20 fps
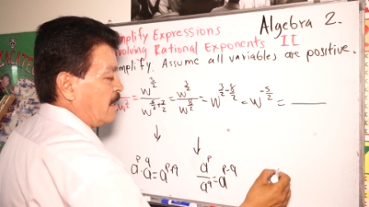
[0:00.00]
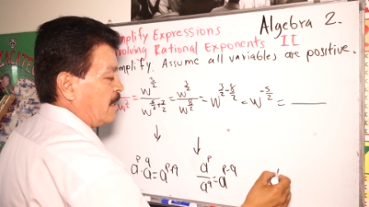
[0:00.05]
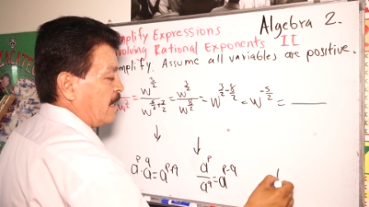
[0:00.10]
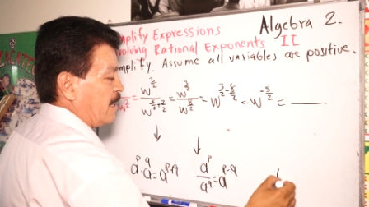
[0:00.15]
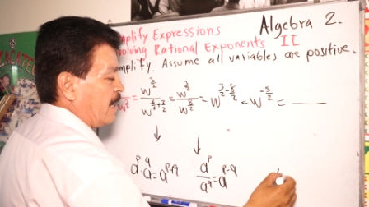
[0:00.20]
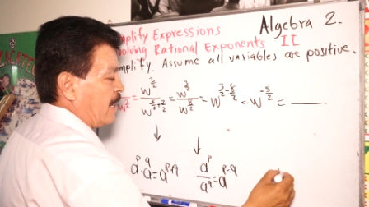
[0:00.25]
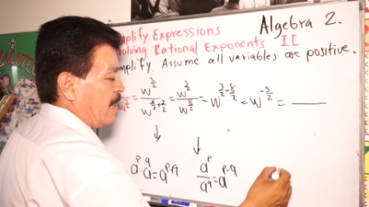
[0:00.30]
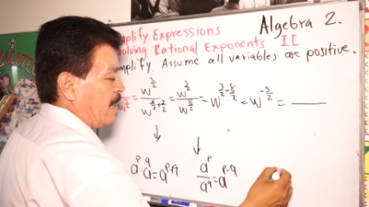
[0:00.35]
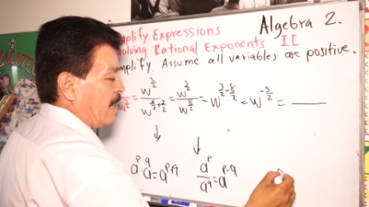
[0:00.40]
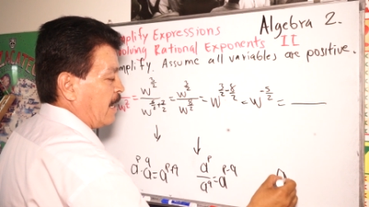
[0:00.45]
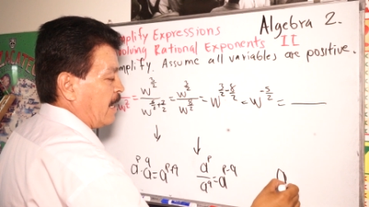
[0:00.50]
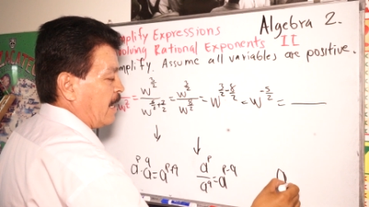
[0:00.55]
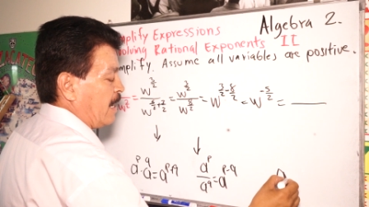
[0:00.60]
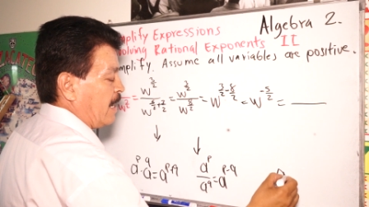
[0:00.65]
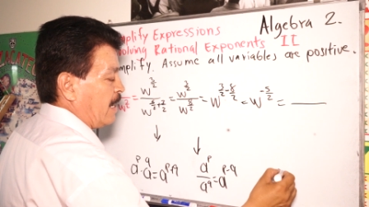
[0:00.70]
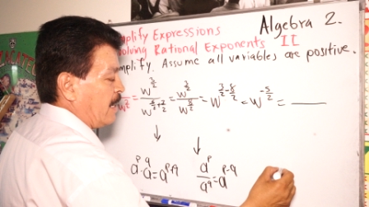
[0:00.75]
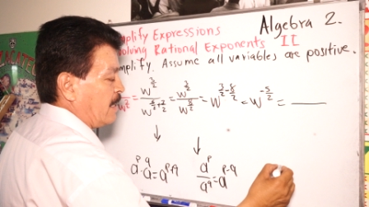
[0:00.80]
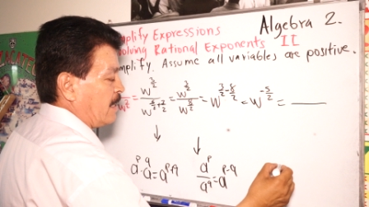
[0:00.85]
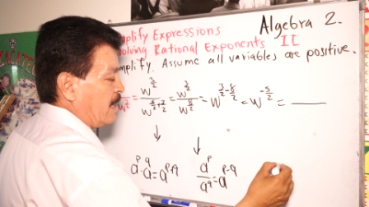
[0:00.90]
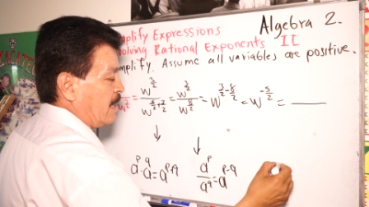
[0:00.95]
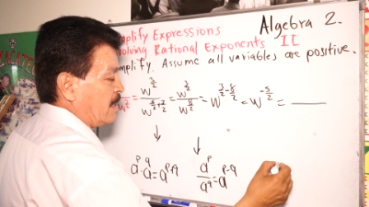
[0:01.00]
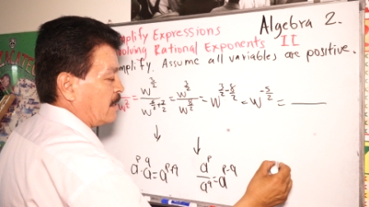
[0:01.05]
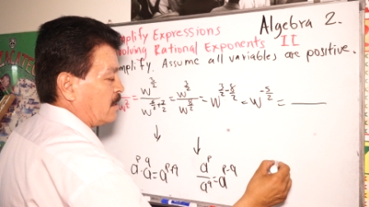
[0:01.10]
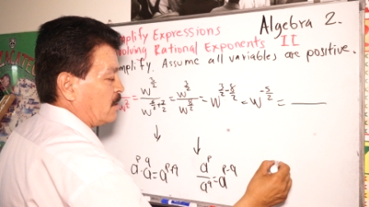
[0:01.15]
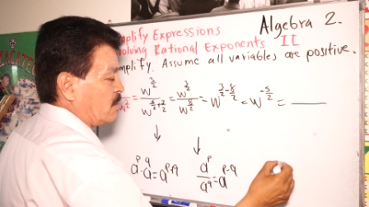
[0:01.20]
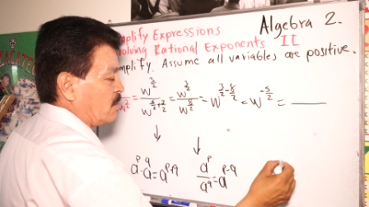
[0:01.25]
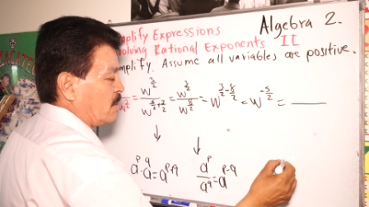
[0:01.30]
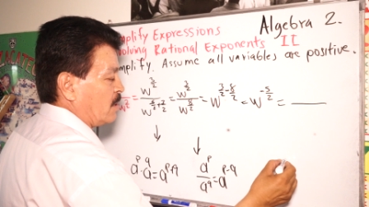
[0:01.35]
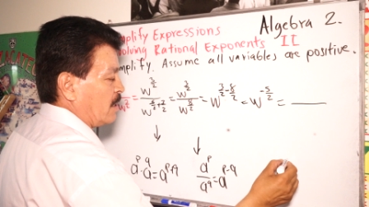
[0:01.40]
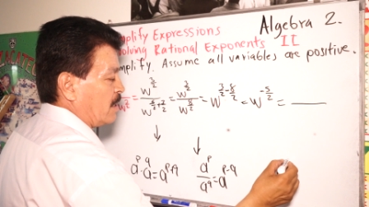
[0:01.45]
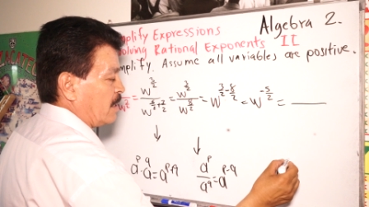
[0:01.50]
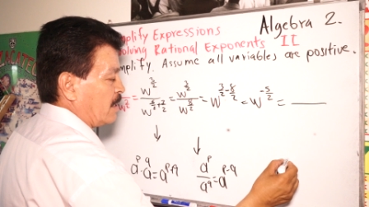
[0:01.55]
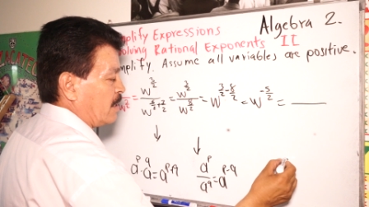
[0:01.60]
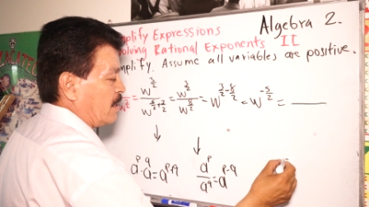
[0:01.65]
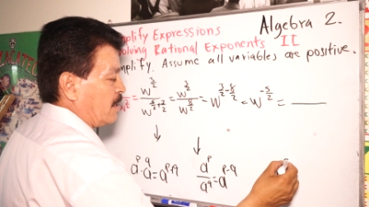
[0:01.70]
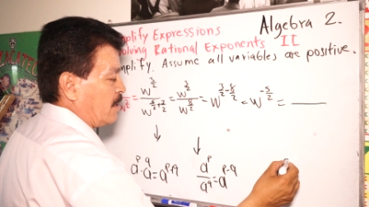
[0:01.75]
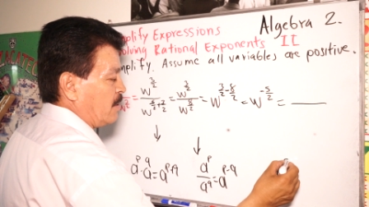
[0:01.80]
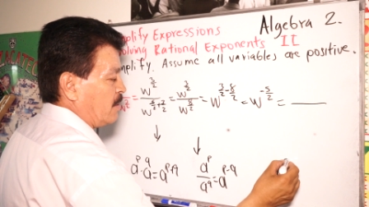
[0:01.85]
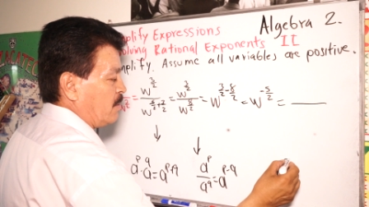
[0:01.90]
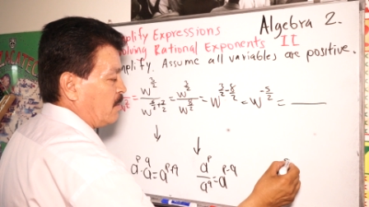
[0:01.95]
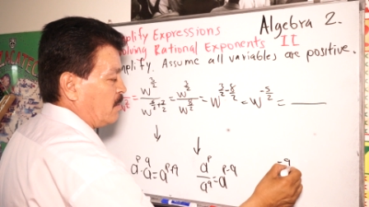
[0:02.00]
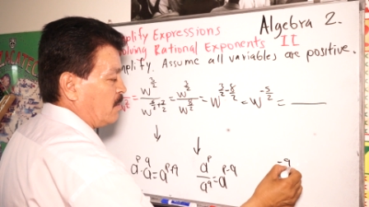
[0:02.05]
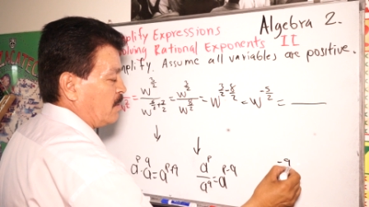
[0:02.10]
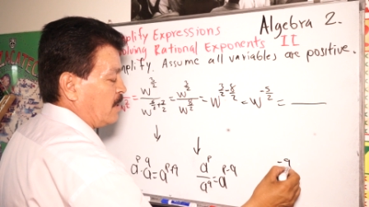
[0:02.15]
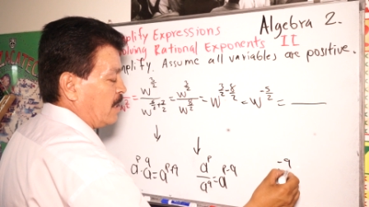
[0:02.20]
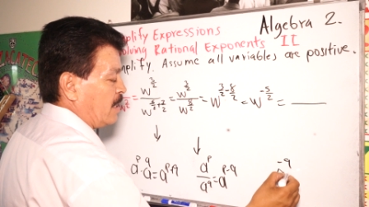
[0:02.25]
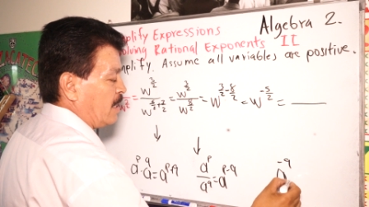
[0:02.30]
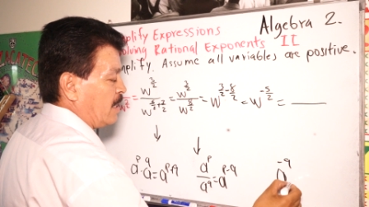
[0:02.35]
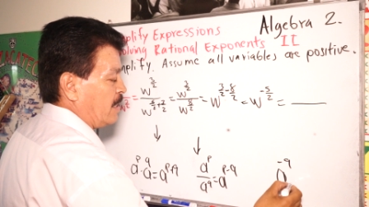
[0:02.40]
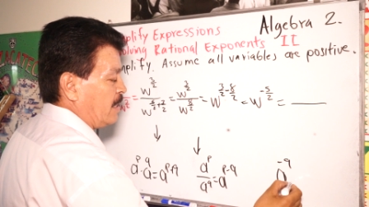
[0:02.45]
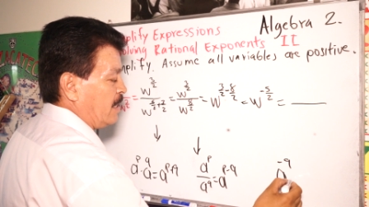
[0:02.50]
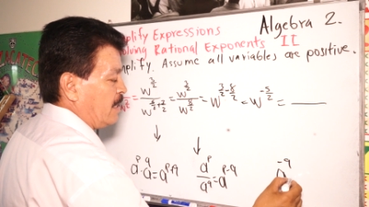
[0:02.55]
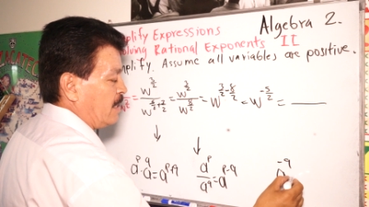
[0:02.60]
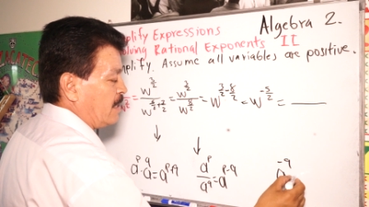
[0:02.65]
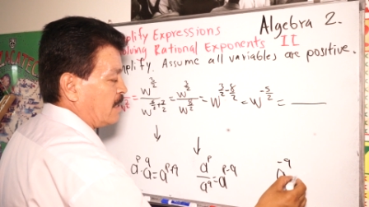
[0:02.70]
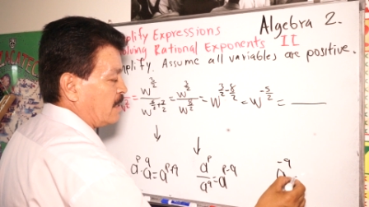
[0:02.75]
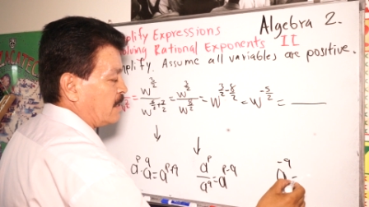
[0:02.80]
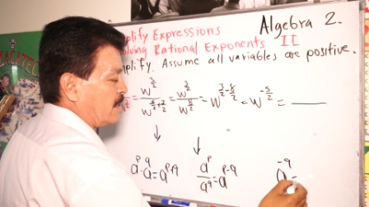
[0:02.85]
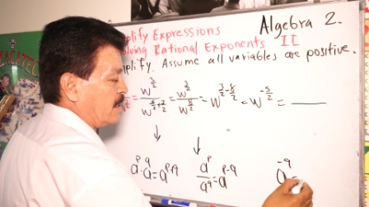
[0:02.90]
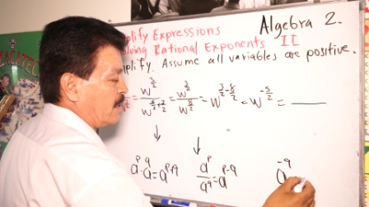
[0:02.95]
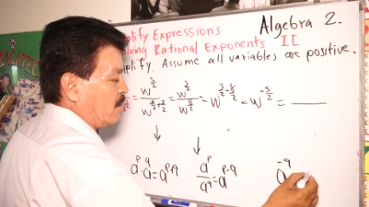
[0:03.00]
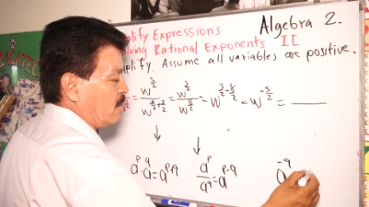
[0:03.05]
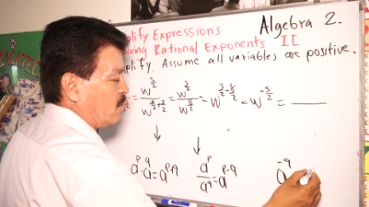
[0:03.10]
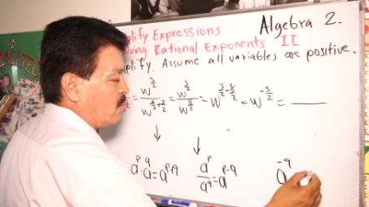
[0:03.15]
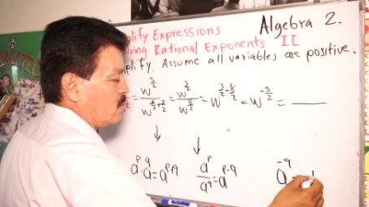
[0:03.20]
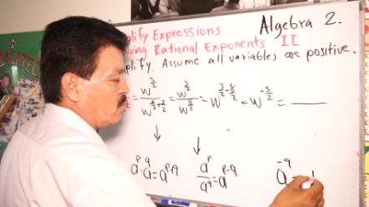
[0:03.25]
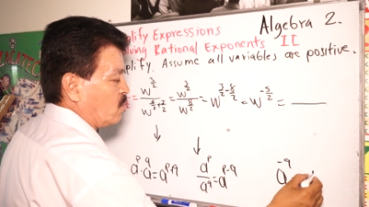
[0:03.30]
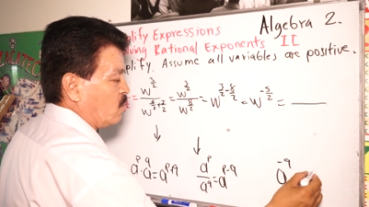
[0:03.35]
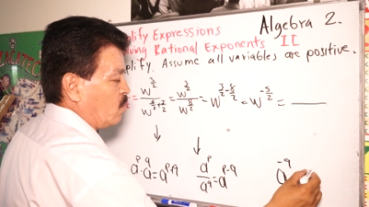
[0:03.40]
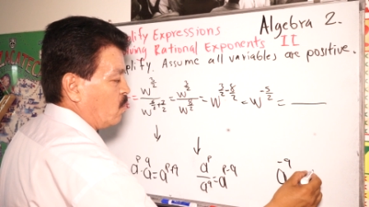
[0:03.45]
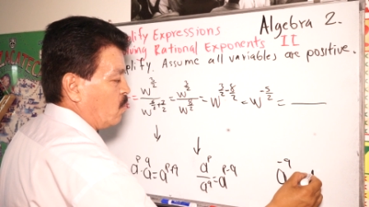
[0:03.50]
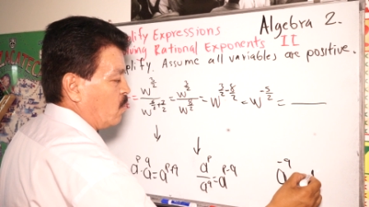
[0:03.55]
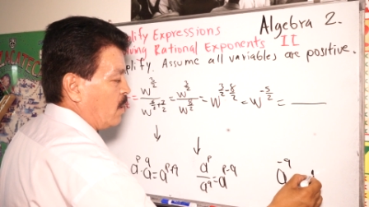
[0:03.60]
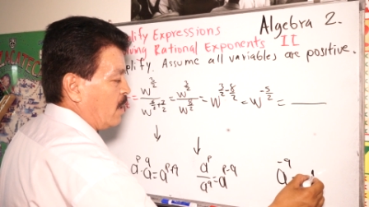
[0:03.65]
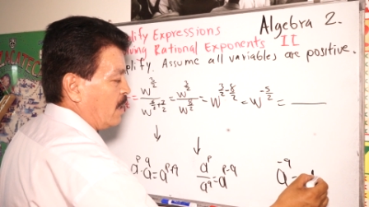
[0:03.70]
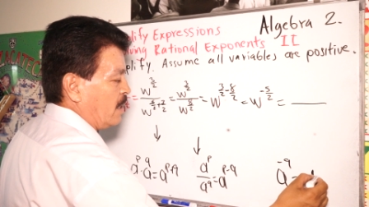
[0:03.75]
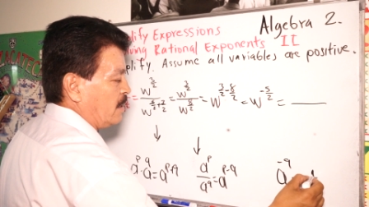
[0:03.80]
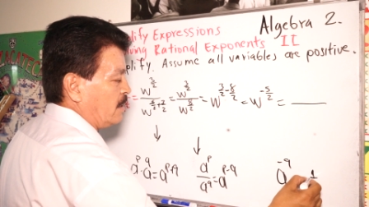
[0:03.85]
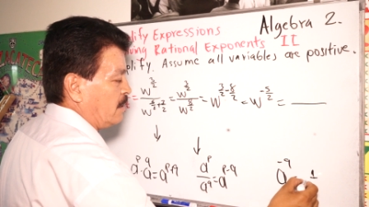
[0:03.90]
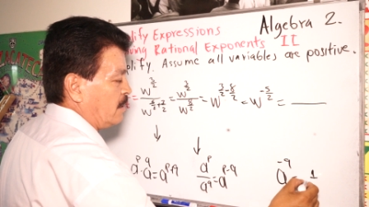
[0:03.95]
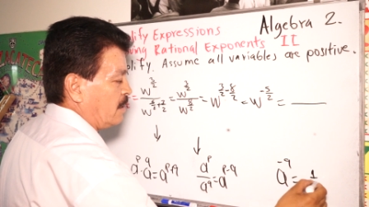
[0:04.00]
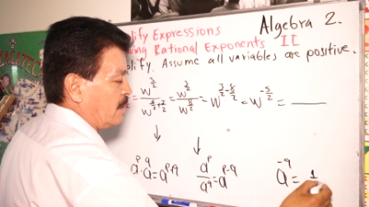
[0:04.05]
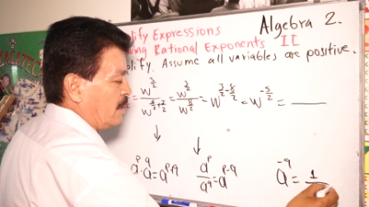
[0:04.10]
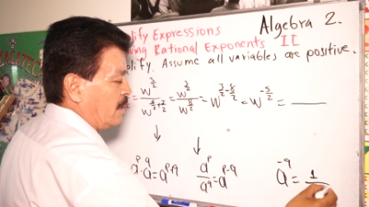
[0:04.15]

a uh, to the q negative is equals 1